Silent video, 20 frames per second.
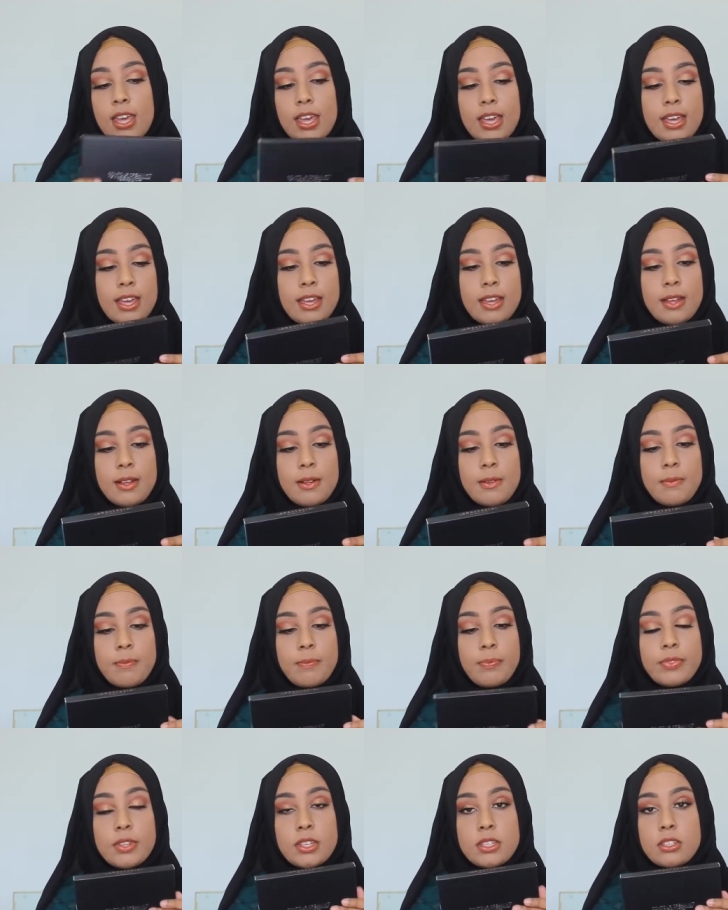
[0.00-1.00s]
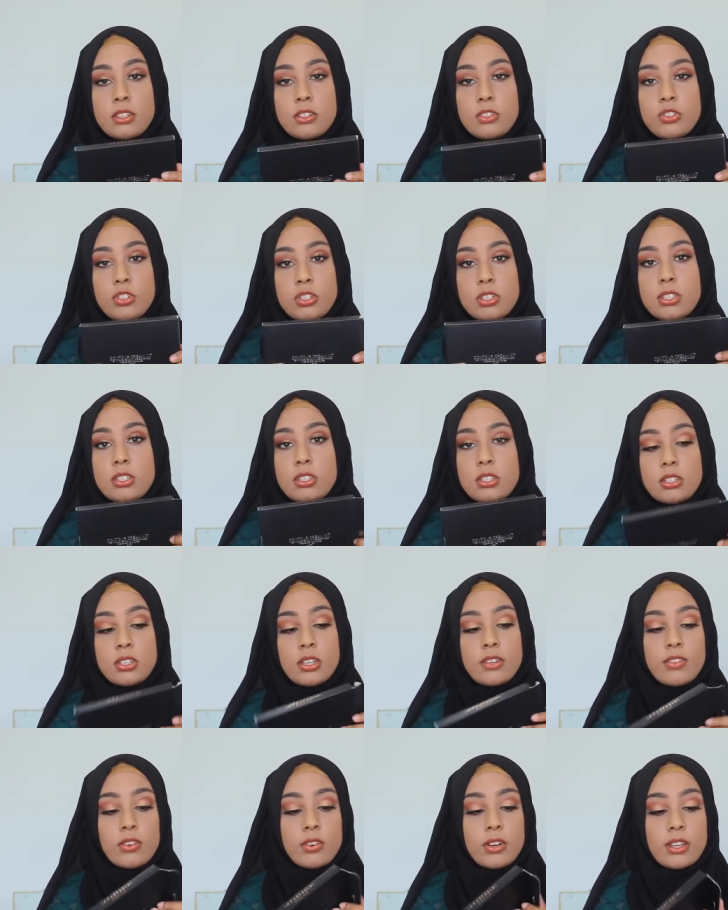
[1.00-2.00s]
um, this is just,
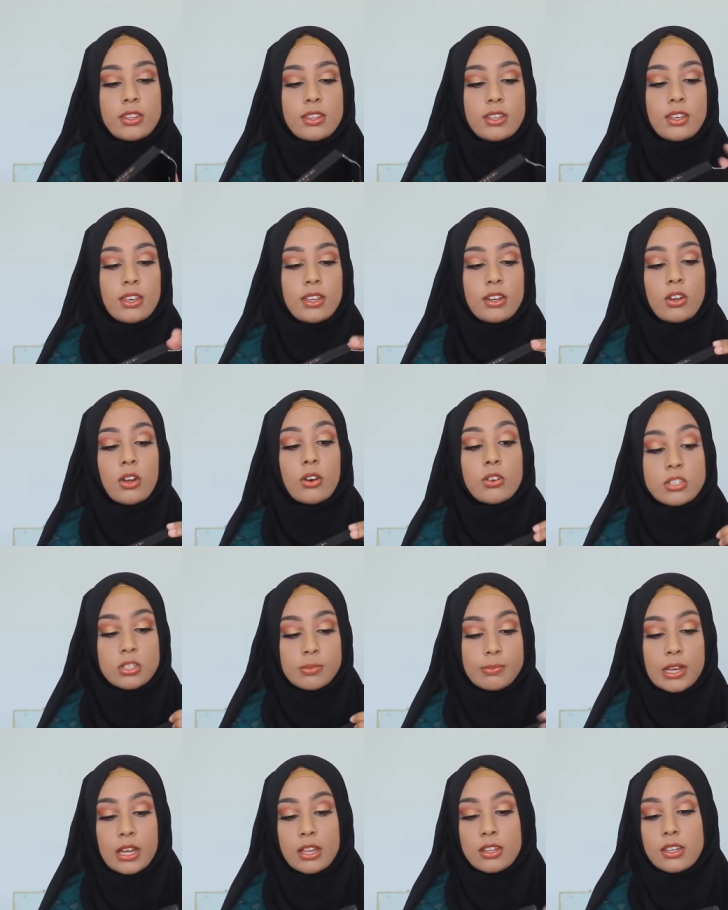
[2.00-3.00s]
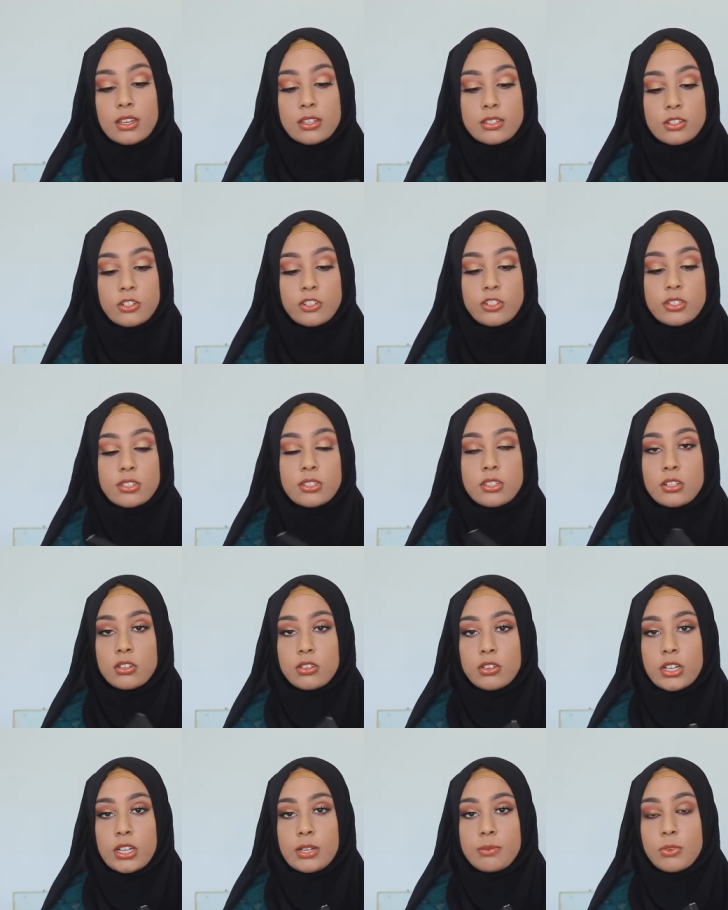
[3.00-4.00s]
everyone I think knows about this, it's just a
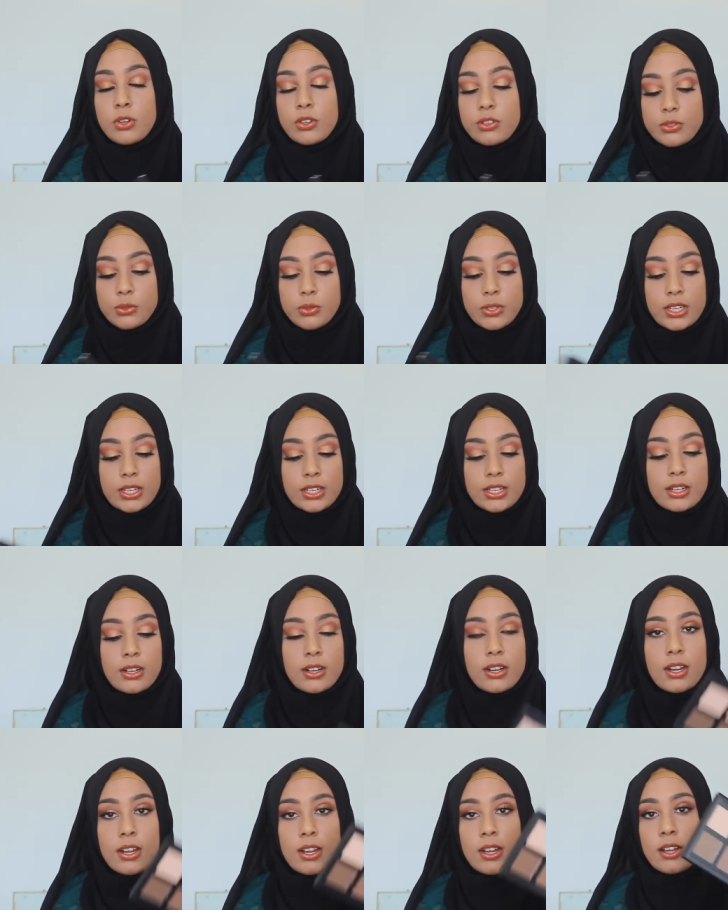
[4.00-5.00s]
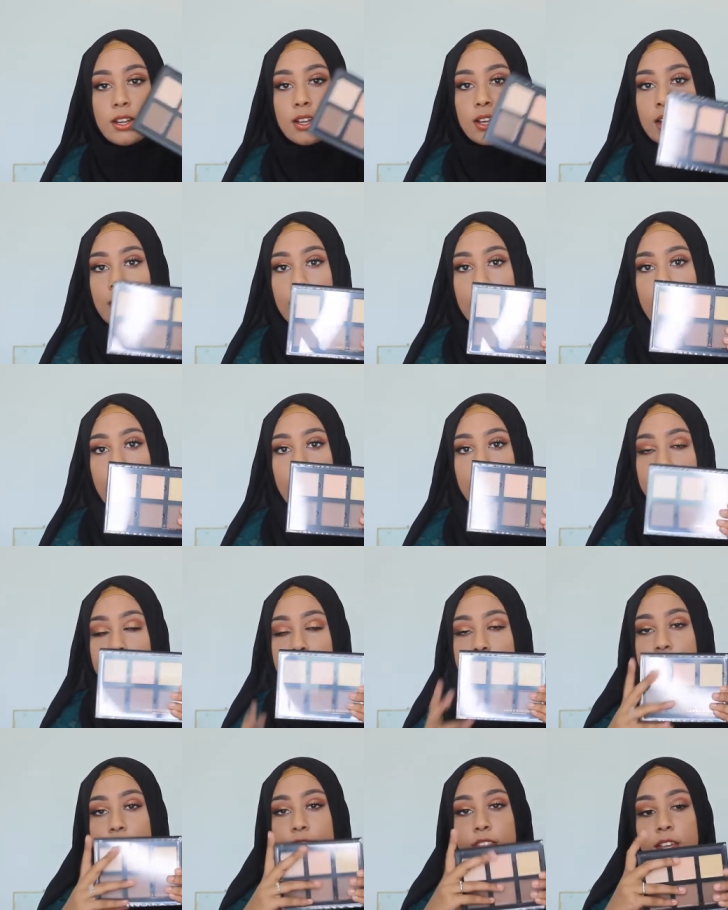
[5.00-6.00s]
cream contour kit. I
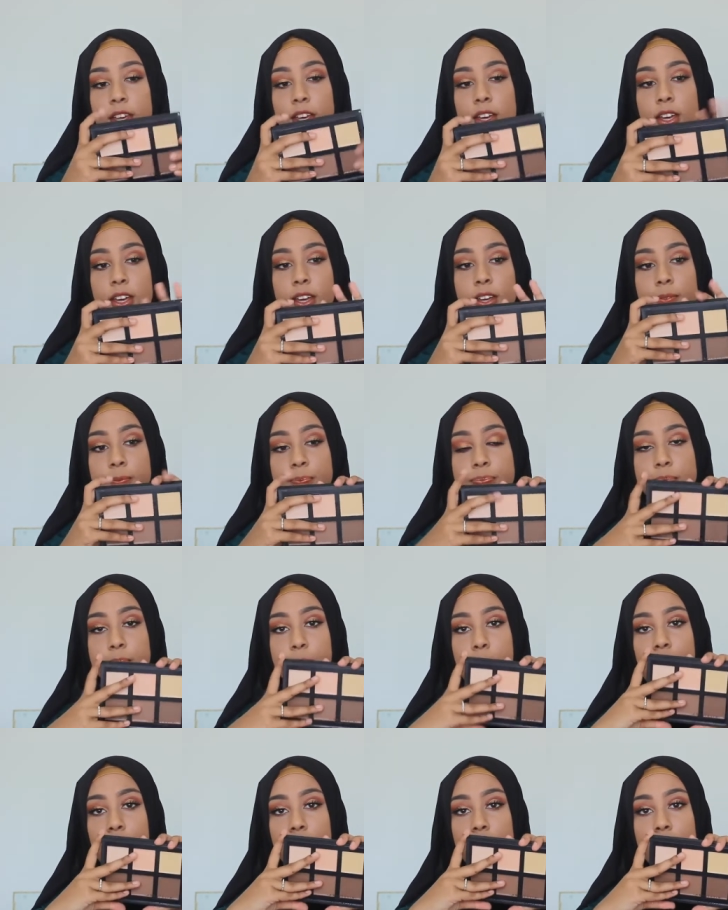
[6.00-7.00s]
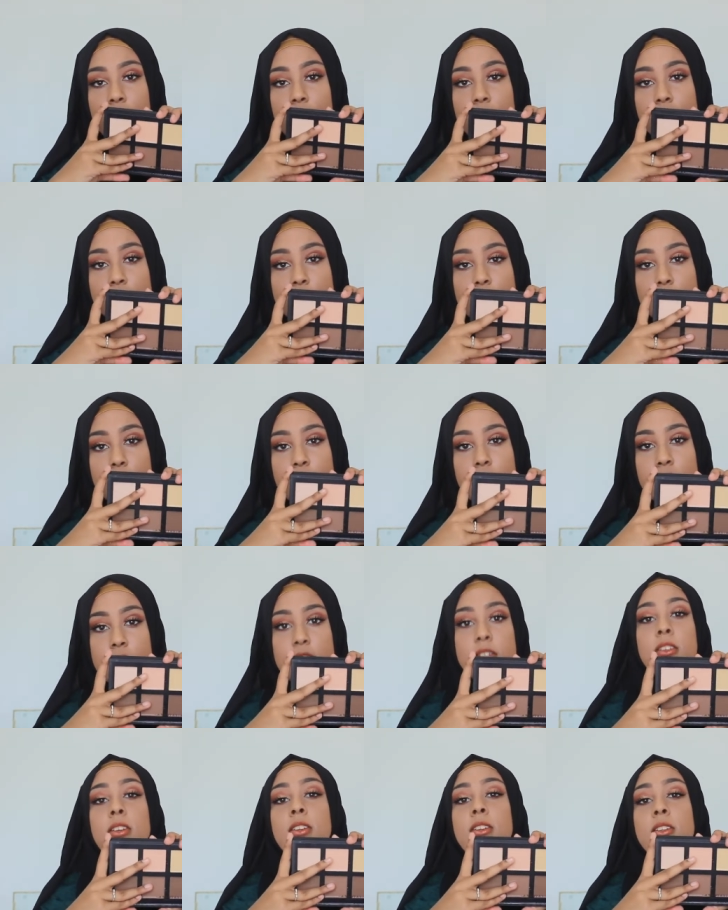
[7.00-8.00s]
have the powder contour
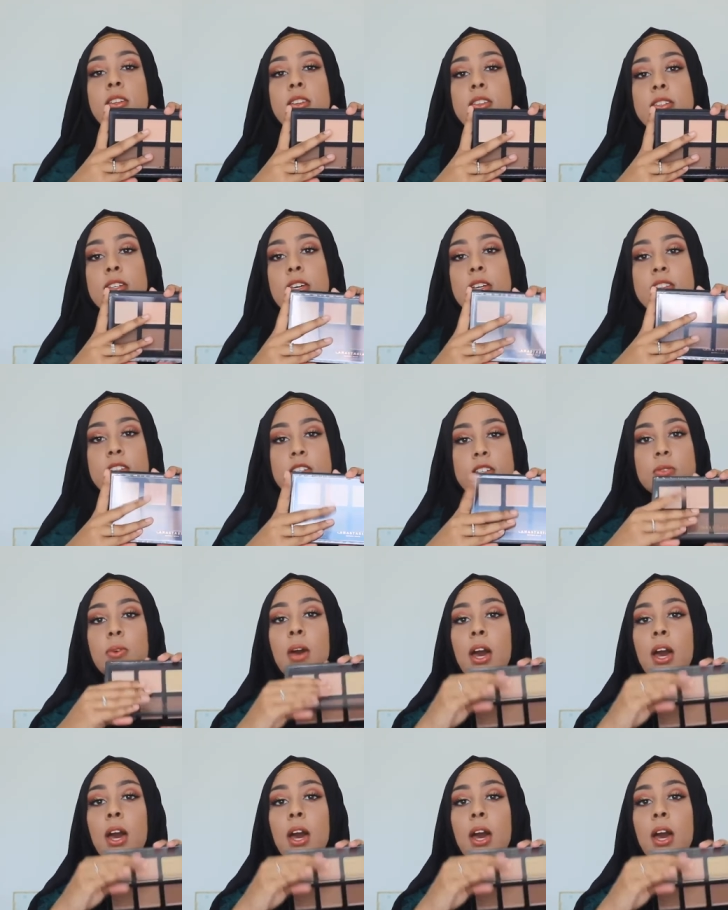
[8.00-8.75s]
kit in an Anastasia as